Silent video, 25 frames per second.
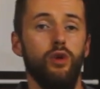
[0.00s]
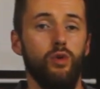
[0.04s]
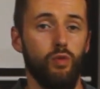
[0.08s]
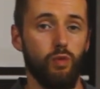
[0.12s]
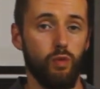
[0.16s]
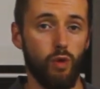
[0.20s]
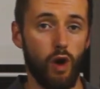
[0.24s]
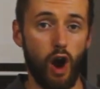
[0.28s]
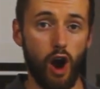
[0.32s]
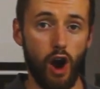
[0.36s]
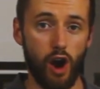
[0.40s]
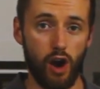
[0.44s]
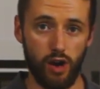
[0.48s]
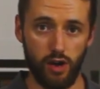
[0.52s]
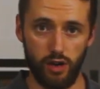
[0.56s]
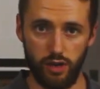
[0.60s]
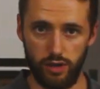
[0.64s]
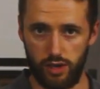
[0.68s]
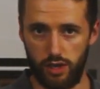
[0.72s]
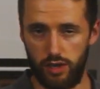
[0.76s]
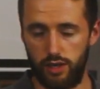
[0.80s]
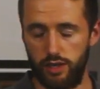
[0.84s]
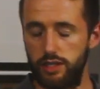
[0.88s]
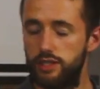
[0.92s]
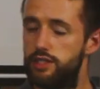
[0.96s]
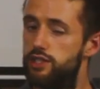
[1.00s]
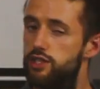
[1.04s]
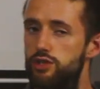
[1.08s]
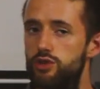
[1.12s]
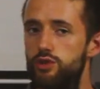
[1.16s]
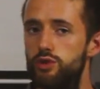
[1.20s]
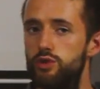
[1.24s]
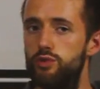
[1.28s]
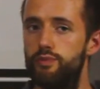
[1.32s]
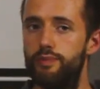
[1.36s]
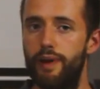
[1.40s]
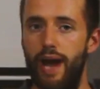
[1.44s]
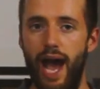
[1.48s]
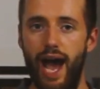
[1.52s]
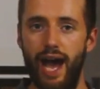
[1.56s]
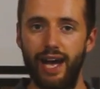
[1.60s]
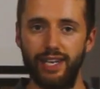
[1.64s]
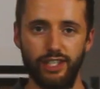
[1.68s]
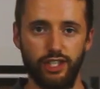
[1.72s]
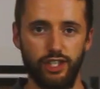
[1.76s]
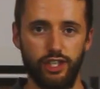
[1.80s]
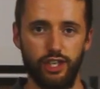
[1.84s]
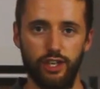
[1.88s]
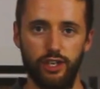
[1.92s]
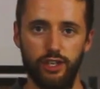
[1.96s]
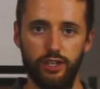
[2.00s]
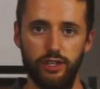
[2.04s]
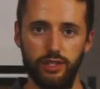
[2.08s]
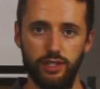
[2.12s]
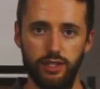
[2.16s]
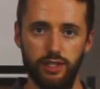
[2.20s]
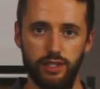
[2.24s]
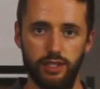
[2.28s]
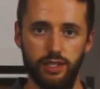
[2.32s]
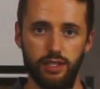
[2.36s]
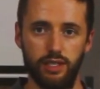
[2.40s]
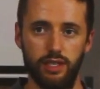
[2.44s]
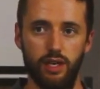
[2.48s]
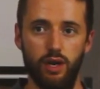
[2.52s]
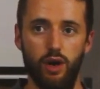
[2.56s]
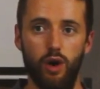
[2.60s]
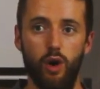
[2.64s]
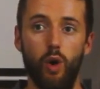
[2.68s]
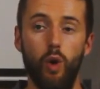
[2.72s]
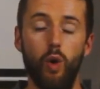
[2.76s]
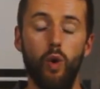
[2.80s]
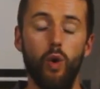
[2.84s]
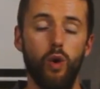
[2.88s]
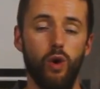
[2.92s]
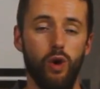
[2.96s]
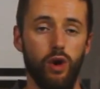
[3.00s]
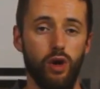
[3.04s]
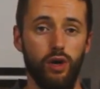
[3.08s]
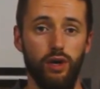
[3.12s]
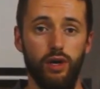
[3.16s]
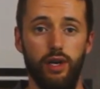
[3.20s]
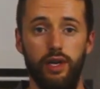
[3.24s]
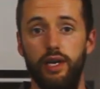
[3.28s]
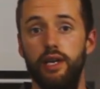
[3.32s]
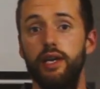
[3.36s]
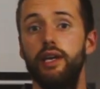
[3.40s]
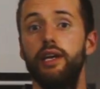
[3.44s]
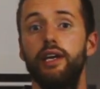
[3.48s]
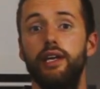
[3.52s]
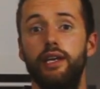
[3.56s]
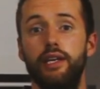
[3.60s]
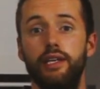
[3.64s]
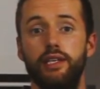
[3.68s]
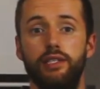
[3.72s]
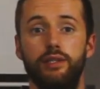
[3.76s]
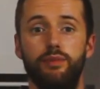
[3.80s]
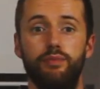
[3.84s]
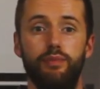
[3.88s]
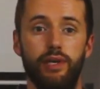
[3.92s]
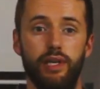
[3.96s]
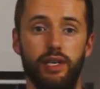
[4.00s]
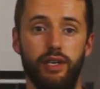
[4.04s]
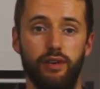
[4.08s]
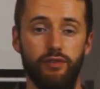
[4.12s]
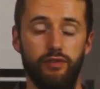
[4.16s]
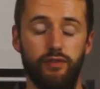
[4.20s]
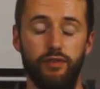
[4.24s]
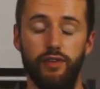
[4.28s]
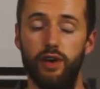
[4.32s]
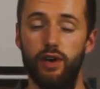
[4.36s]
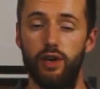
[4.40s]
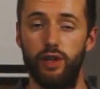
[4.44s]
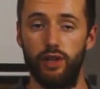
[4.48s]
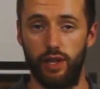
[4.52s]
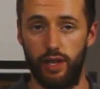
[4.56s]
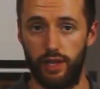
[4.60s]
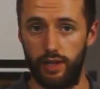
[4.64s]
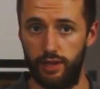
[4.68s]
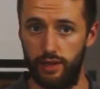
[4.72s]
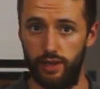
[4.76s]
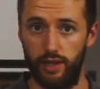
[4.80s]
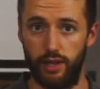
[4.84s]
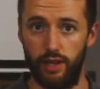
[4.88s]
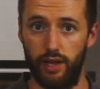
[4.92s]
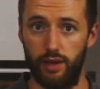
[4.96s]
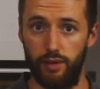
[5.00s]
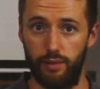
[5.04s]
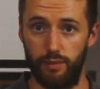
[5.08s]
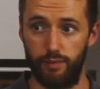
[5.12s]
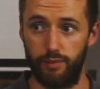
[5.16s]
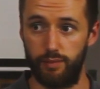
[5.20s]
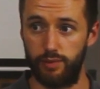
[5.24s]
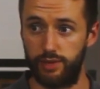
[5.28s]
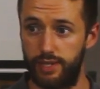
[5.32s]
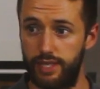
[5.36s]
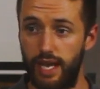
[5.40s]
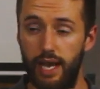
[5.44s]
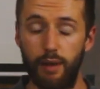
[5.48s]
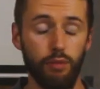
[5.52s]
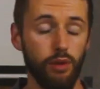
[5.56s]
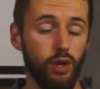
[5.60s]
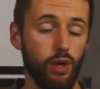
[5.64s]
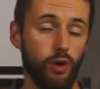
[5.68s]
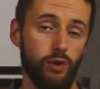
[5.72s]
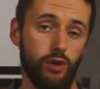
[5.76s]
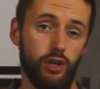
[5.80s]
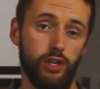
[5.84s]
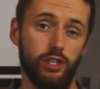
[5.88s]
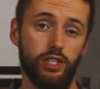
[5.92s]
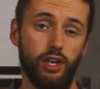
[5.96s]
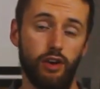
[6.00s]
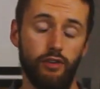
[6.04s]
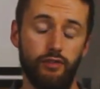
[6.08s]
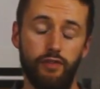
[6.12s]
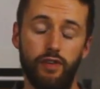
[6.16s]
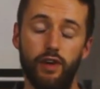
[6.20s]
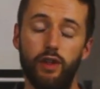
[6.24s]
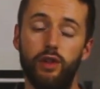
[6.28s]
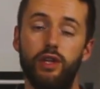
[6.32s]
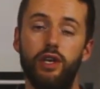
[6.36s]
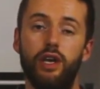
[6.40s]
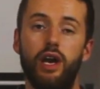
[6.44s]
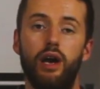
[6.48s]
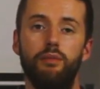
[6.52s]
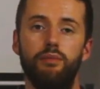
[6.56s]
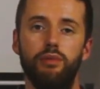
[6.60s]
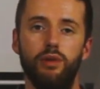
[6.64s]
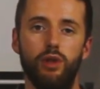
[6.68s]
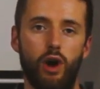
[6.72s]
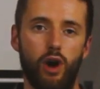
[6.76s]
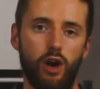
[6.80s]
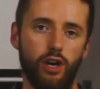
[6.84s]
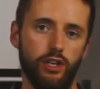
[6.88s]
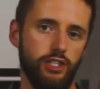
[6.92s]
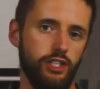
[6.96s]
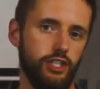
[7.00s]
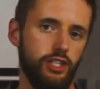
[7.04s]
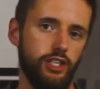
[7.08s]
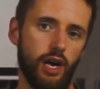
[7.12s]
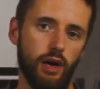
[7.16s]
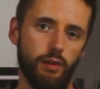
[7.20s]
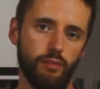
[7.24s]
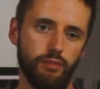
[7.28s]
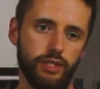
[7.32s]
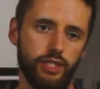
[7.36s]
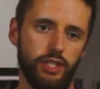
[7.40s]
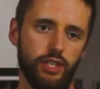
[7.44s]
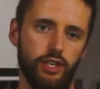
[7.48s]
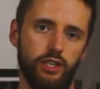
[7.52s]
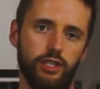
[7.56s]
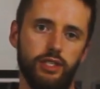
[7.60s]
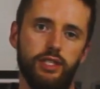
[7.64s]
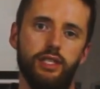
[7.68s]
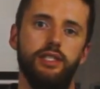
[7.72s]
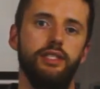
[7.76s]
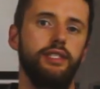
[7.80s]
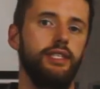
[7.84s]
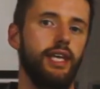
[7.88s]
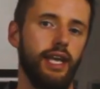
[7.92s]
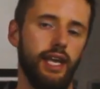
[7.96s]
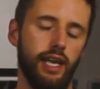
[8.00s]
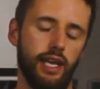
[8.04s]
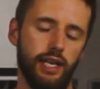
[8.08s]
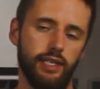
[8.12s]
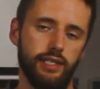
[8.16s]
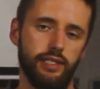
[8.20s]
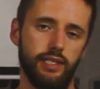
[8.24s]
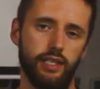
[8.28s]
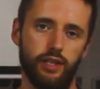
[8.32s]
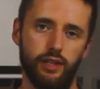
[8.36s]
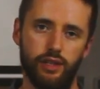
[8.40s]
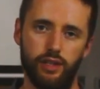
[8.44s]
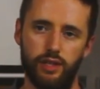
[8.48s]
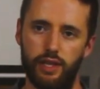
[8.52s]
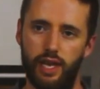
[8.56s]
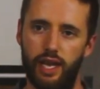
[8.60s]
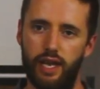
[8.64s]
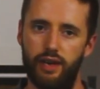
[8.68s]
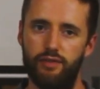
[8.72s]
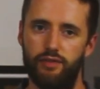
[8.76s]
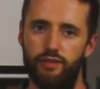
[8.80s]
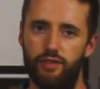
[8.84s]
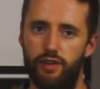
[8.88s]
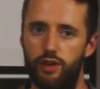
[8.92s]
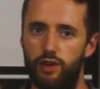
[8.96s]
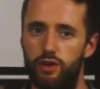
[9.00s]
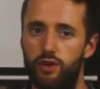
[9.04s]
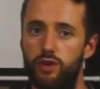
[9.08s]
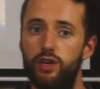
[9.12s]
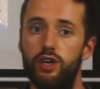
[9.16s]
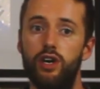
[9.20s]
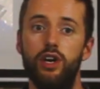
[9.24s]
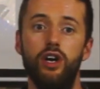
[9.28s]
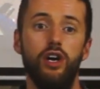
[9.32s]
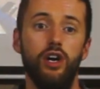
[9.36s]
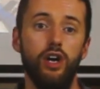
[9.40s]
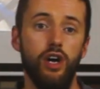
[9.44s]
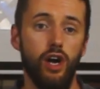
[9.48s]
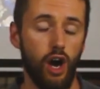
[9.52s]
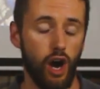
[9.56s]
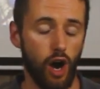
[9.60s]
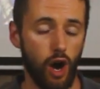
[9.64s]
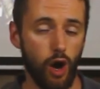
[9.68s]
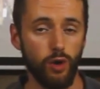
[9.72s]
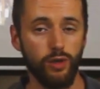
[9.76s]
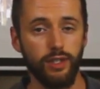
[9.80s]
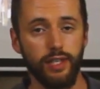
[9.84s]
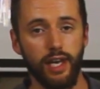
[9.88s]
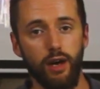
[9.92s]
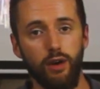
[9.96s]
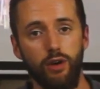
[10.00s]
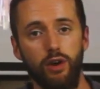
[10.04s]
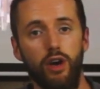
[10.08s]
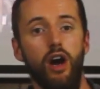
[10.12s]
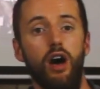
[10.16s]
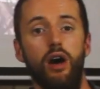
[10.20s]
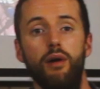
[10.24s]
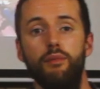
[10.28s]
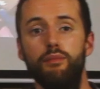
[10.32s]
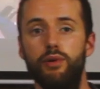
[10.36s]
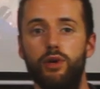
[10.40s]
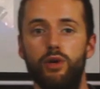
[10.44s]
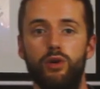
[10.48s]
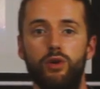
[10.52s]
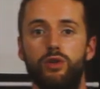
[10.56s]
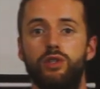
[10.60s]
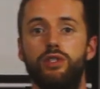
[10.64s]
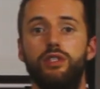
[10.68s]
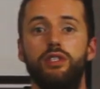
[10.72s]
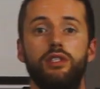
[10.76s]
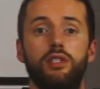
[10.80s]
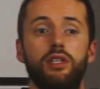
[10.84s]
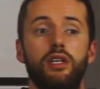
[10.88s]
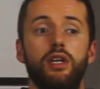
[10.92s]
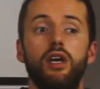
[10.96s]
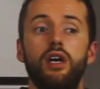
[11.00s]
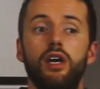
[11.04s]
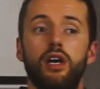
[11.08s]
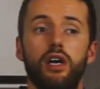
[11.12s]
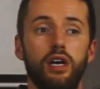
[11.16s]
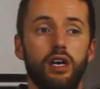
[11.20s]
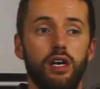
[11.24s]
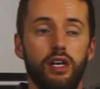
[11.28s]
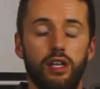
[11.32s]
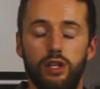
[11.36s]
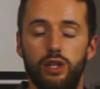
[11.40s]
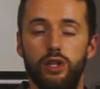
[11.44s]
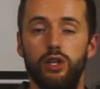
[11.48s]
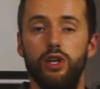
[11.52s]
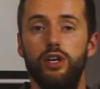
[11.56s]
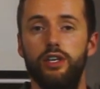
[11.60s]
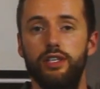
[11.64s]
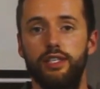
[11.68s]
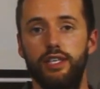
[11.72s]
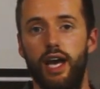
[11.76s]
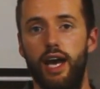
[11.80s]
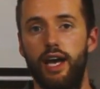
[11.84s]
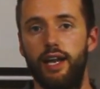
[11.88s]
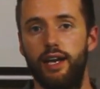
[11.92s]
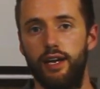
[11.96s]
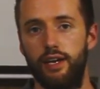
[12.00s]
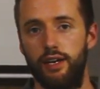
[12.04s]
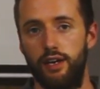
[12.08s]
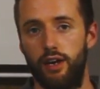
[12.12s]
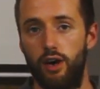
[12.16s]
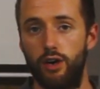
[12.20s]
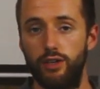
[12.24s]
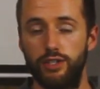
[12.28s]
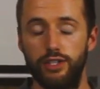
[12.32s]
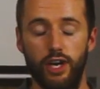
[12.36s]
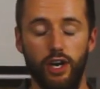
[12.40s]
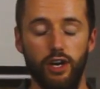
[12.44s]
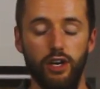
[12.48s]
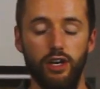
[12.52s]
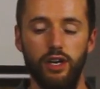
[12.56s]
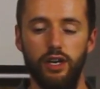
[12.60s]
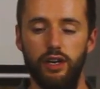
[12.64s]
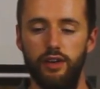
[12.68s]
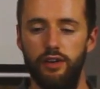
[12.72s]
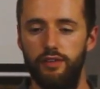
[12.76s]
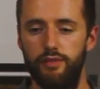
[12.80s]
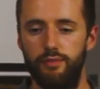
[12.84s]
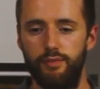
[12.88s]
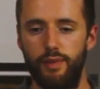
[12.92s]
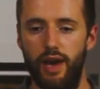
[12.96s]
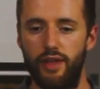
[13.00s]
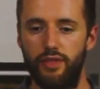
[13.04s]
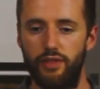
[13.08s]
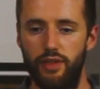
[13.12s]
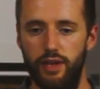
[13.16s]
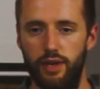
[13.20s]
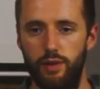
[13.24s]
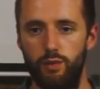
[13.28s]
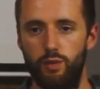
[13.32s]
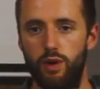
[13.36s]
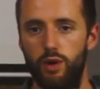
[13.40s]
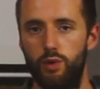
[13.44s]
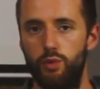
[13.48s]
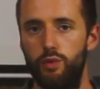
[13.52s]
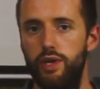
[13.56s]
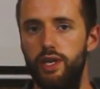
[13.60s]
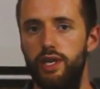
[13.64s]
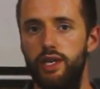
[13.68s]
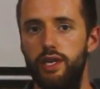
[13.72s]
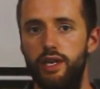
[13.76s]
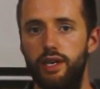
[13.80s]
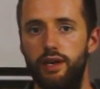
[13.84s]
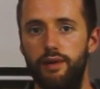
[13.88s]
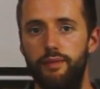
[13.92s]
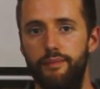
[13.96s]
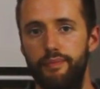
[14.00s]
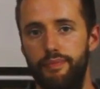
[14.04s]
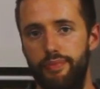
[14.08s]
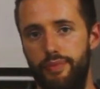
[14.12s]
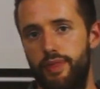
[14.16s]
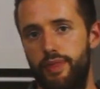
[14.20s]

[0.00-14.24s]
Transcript: raw onto pastures, or it is being filled, stable owners are filling up large dumpsters and taking it to the landfill. O-Town Compost looks at an alternative method where we